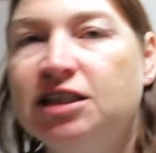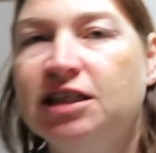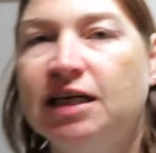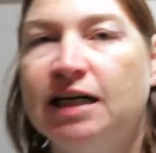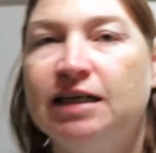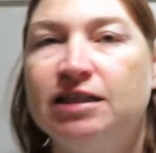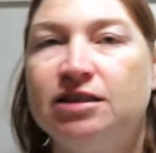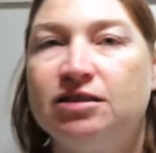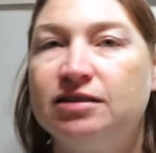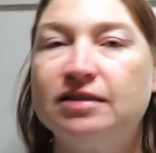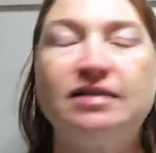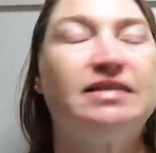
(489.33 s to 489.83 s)

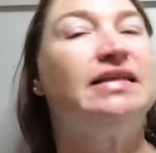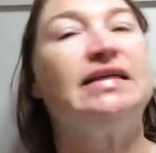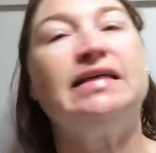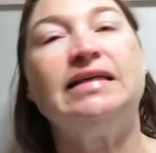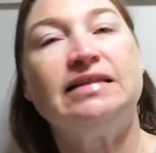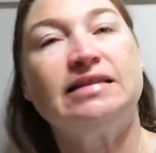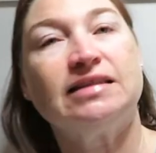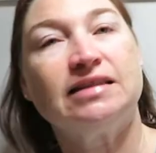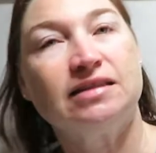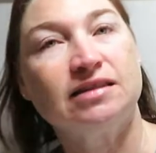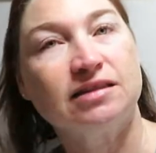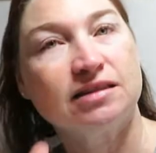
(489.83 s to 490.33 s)
Change of
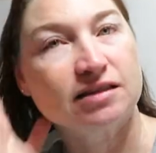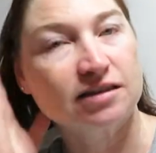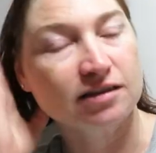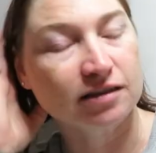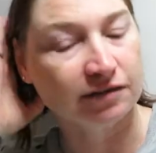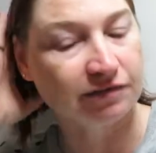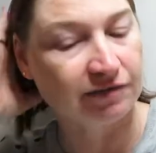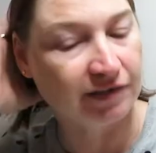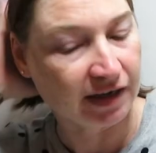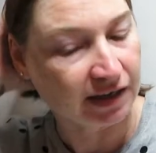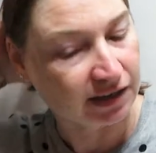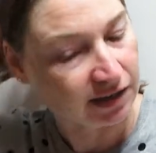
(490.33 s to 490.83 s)
seasons is
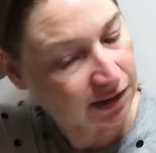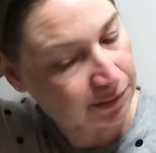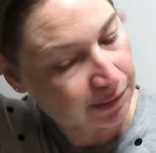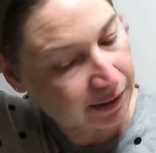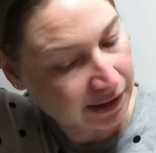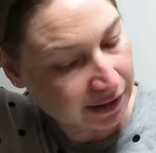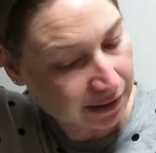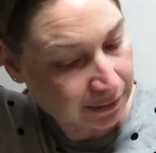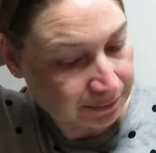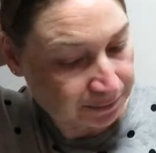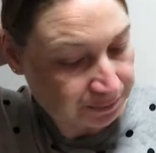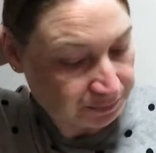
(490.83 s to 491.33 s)
affecting
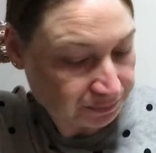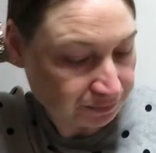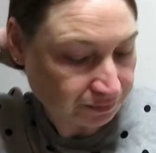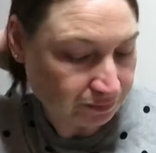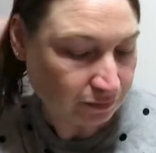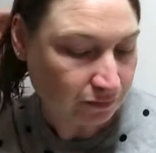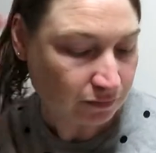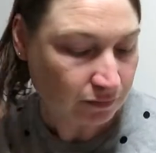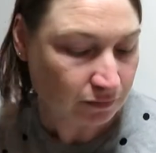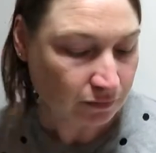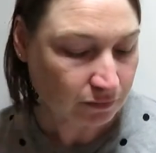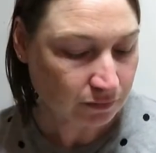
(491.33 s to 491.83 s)
me.
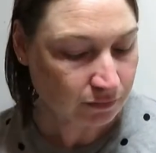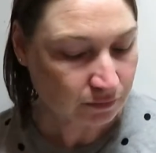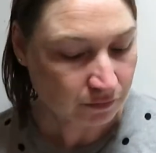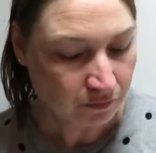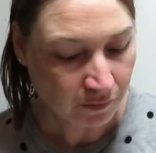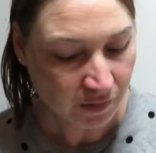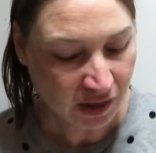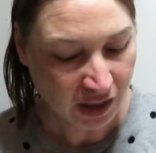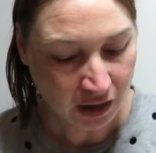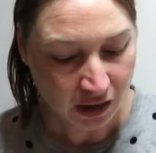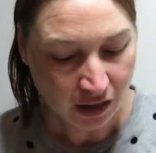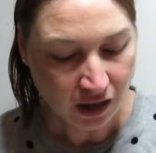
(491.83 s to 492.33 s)

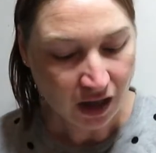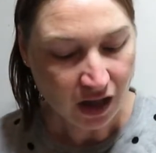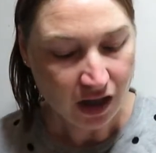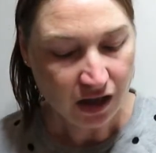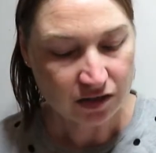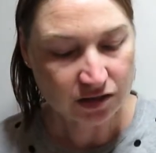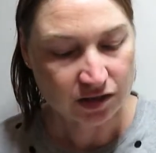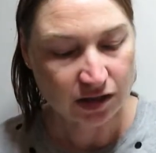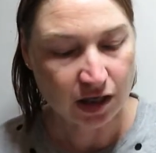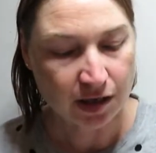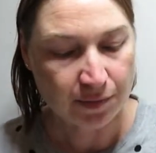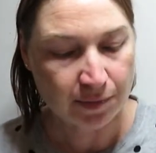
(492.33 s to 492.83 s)

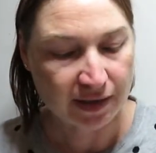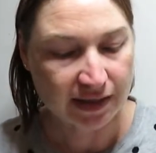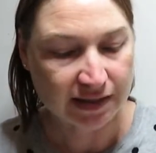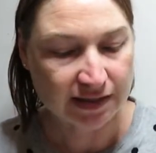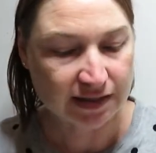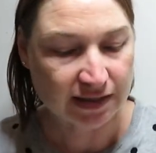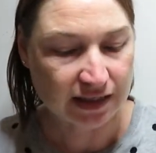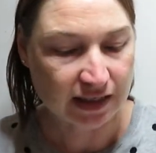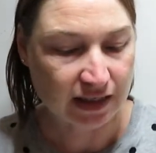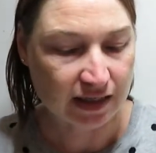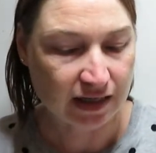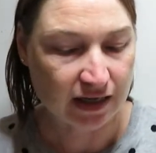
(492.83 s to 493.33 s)
So
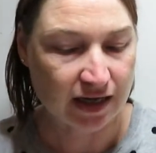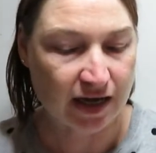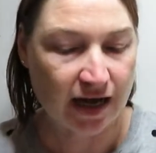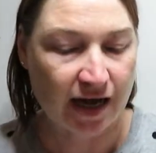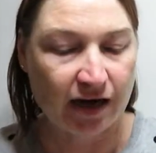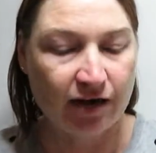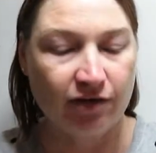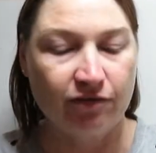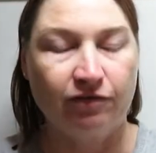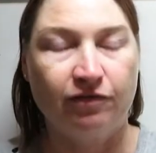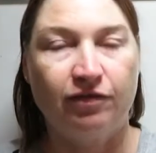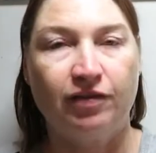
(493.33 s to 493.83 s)
basically
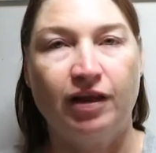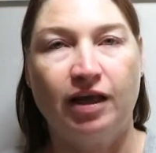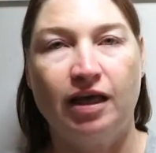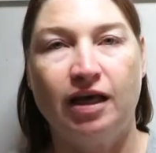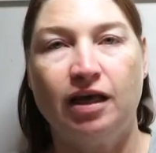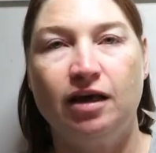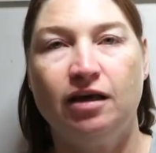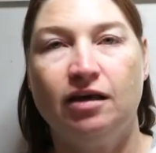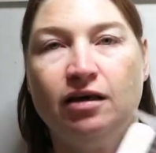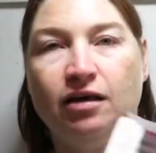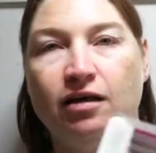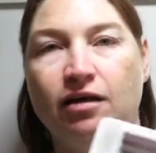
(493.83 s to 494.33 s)
out of
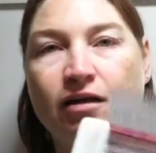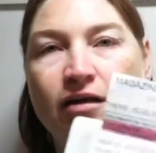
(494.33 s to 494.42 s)
the